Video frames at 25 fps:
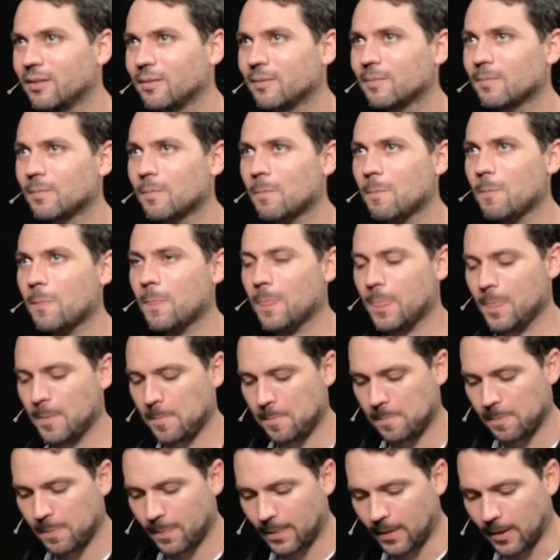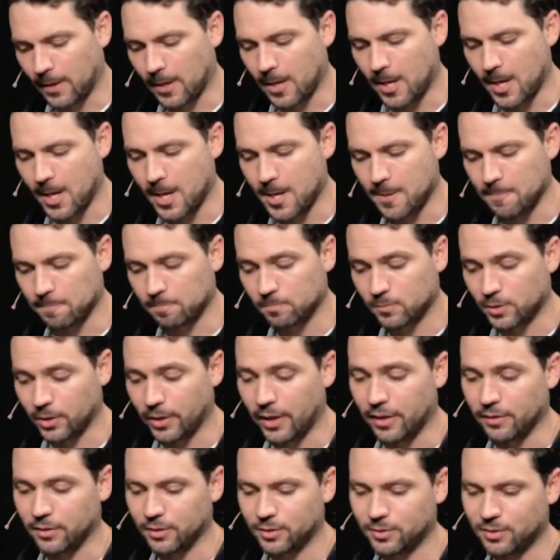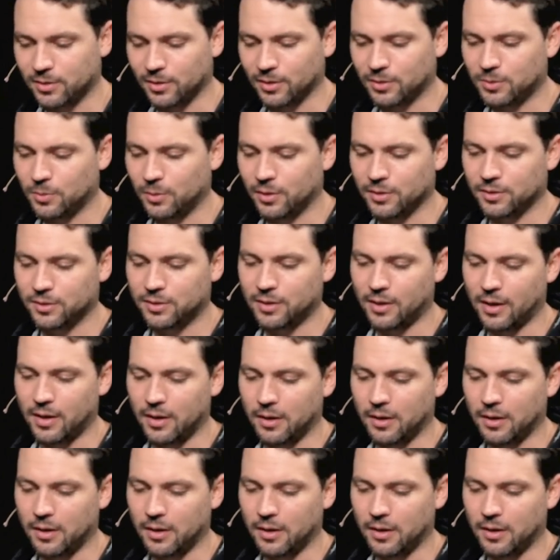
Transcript: So yeah, this one's.